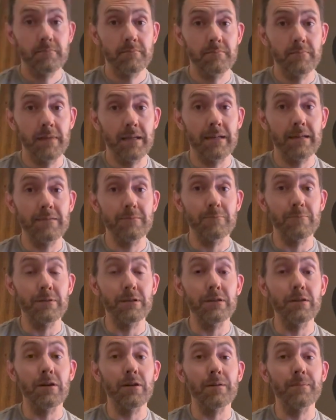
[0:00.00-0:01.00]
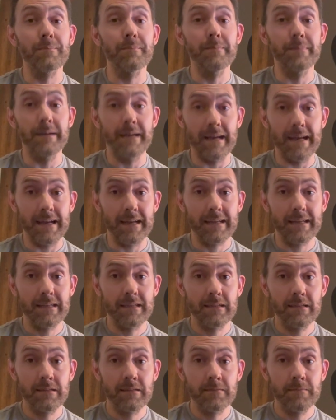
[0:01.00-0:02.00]
And we are back.
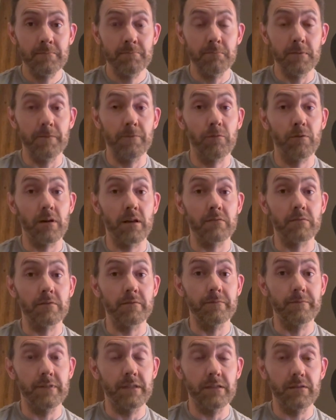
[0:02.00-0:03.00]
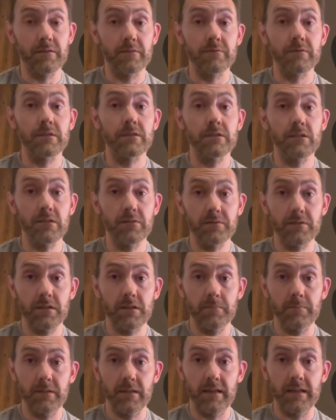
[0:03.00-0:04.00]
Before I reveal the results of
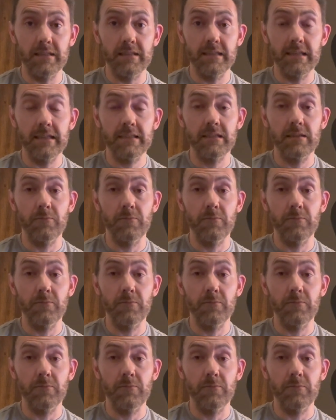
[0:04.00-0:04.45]
the blind test,